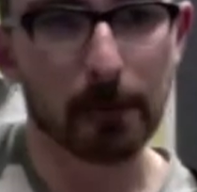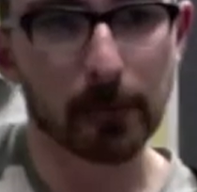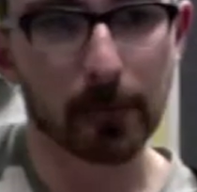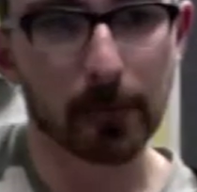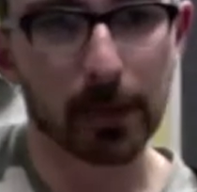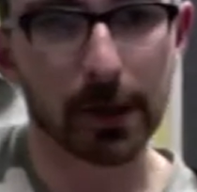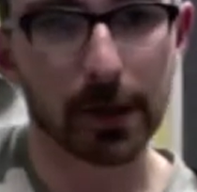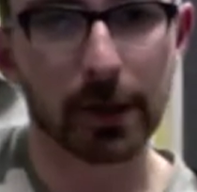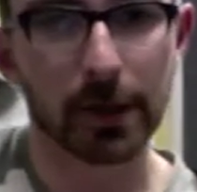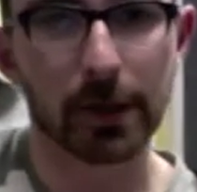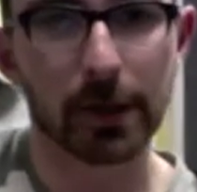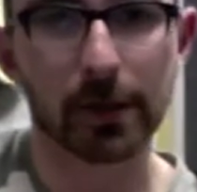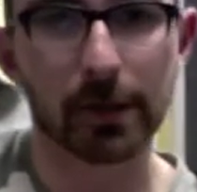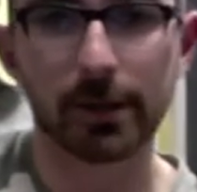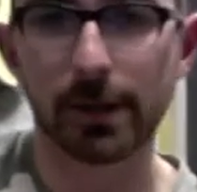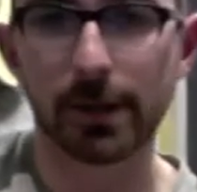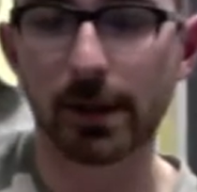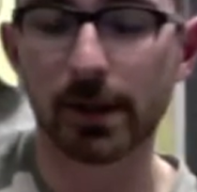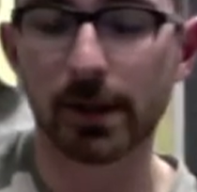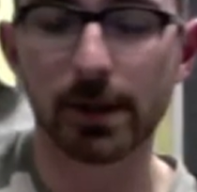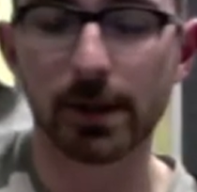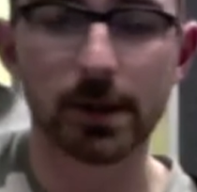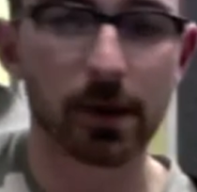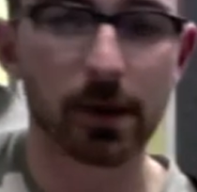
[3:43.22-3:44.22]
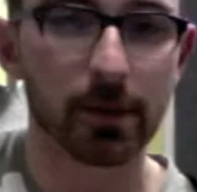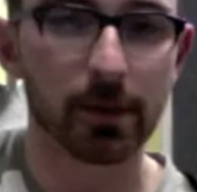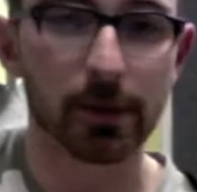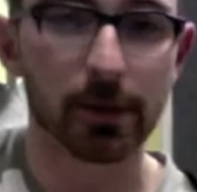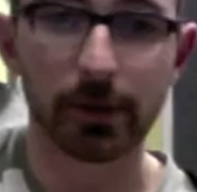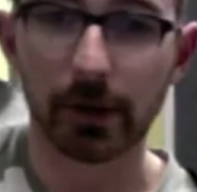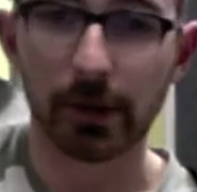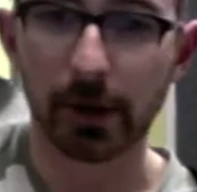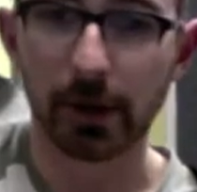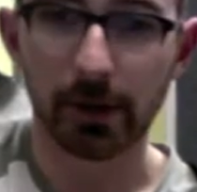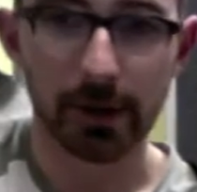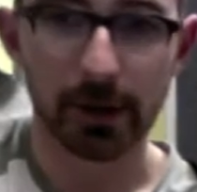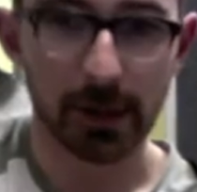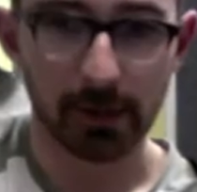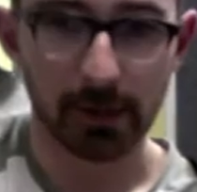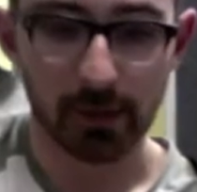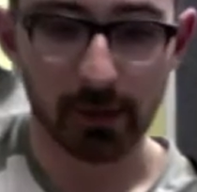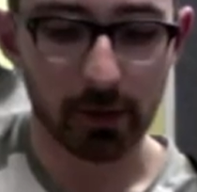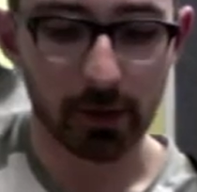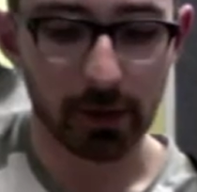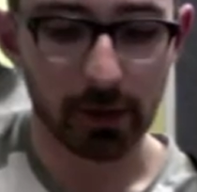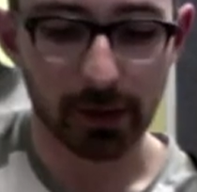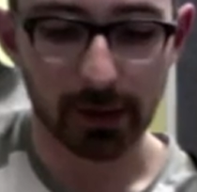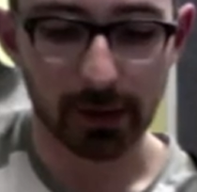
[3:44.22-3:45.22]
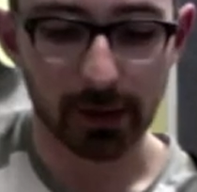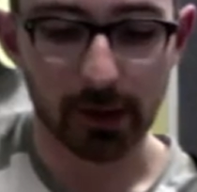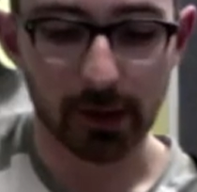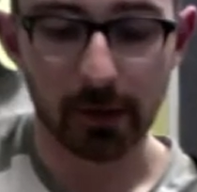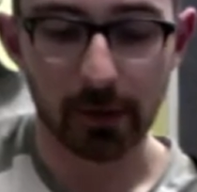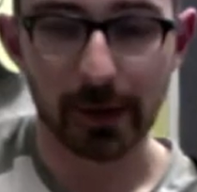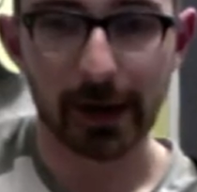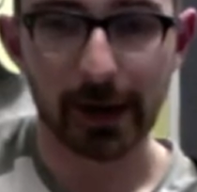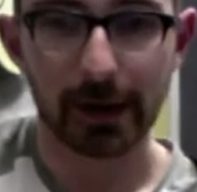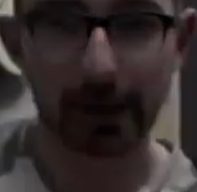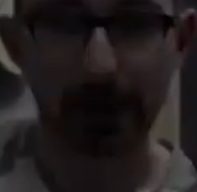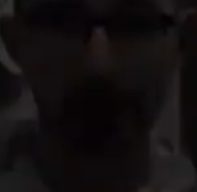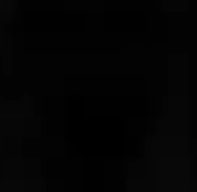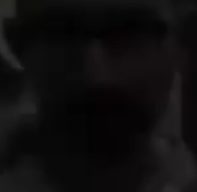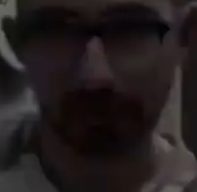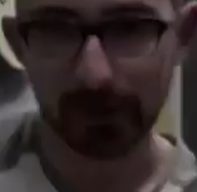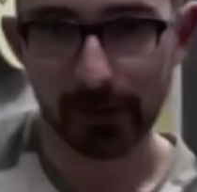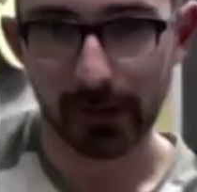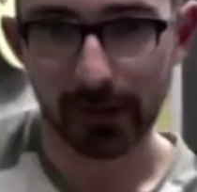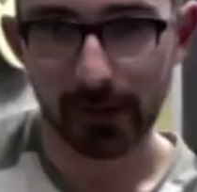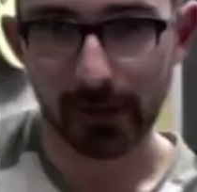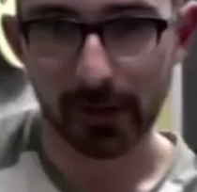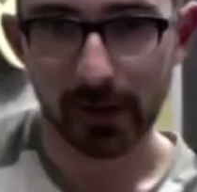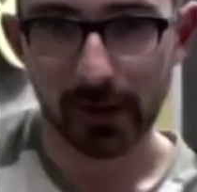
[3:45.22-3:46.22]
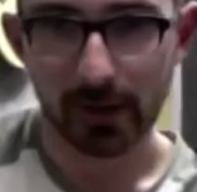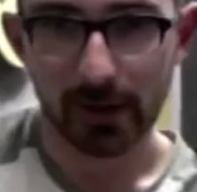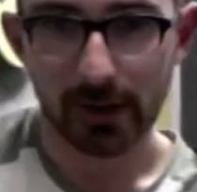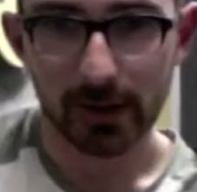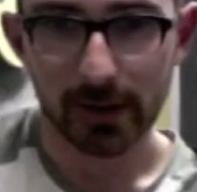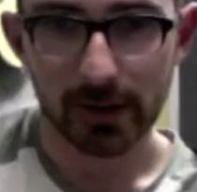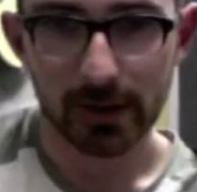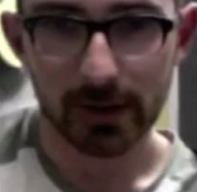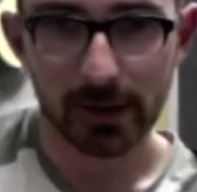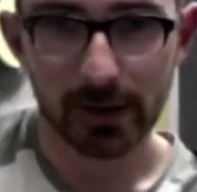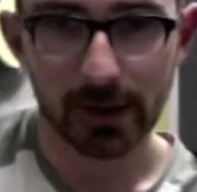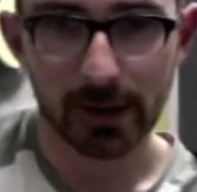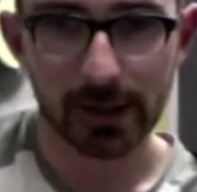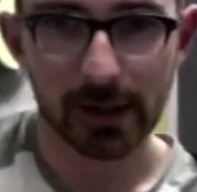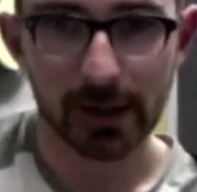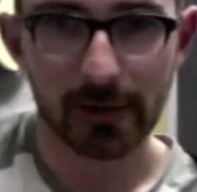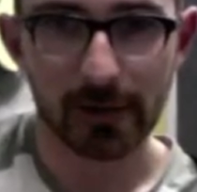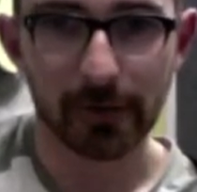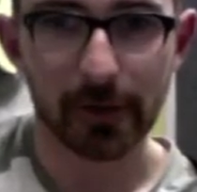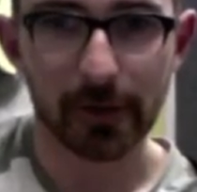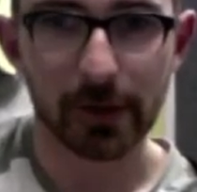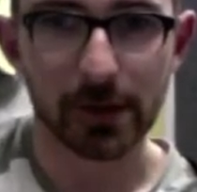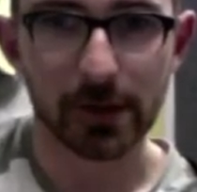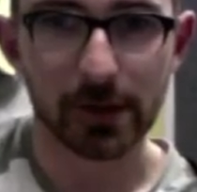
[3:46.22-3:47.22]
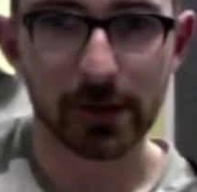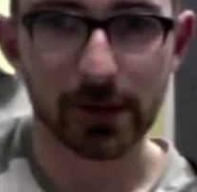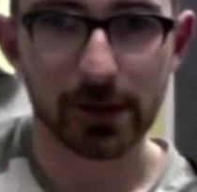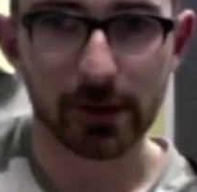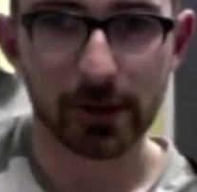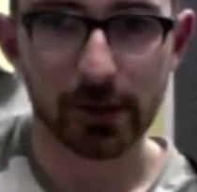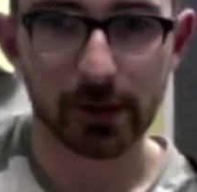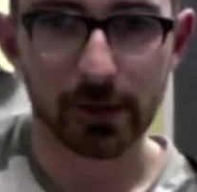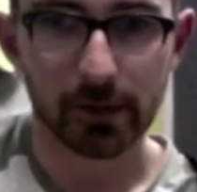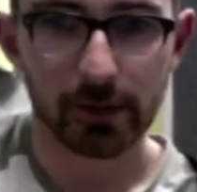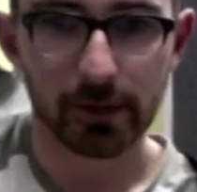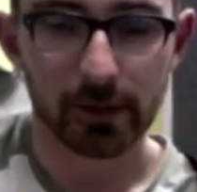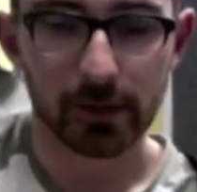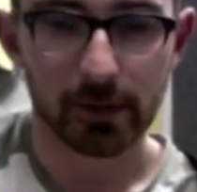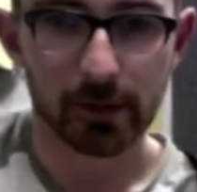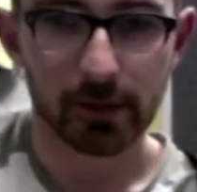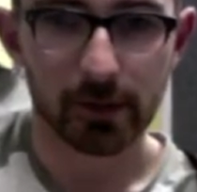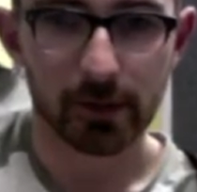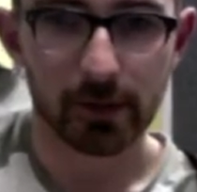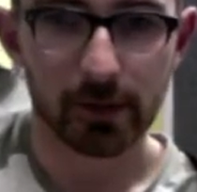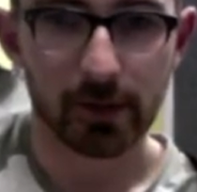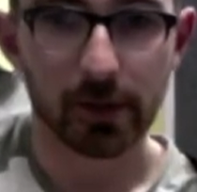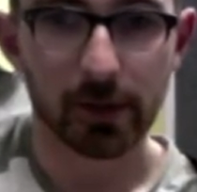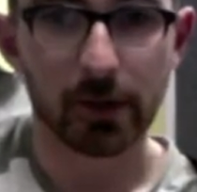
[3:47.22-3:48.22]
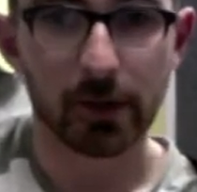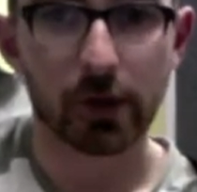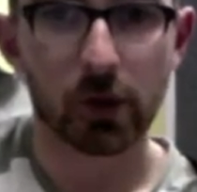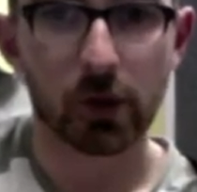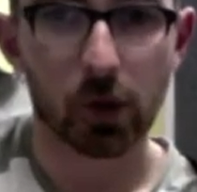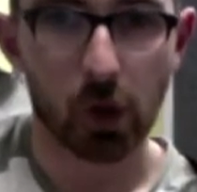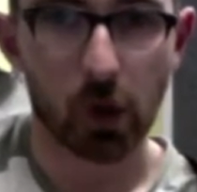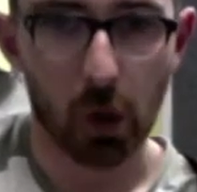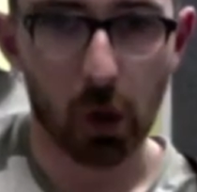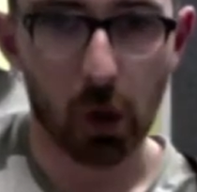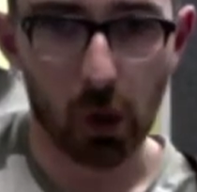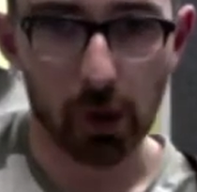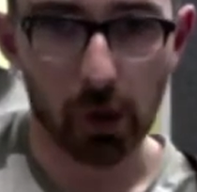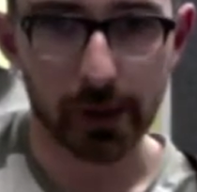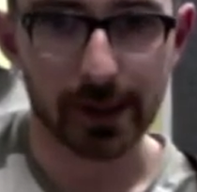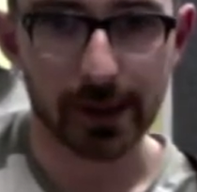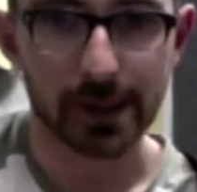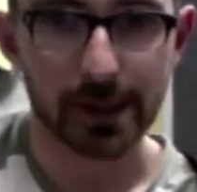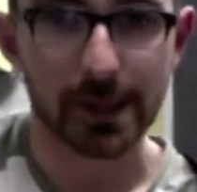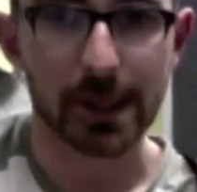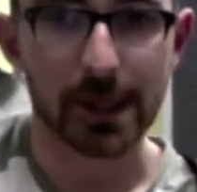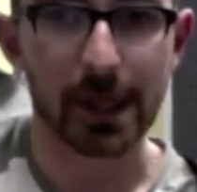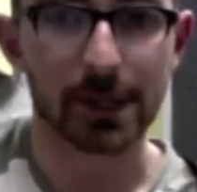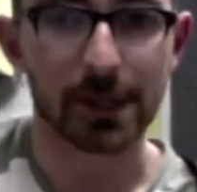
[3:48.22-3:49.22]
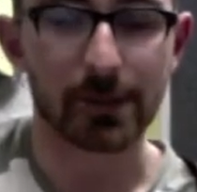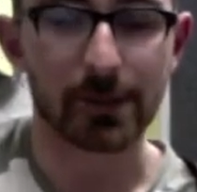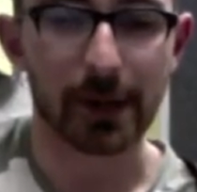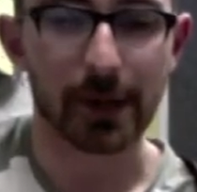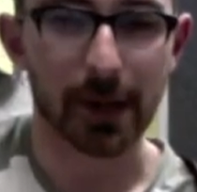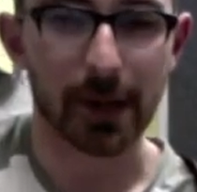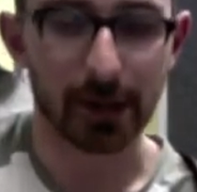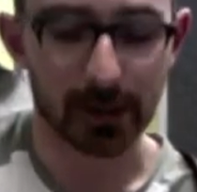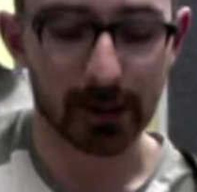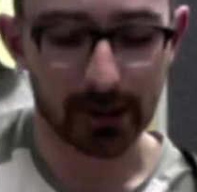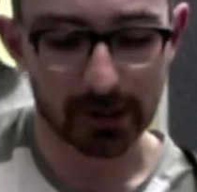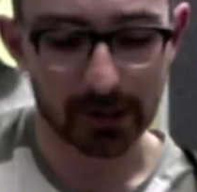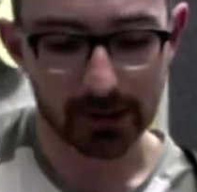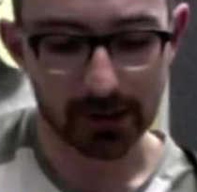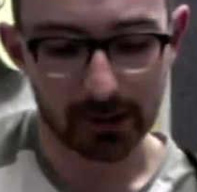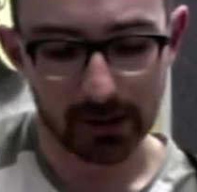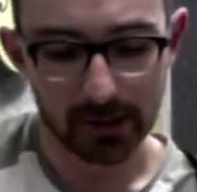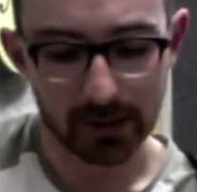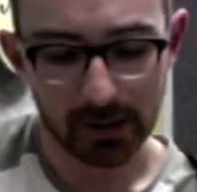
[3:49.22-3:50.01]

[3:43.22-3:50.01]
you can stop the video at any point and go back. So here's our first 2 chords / melodies.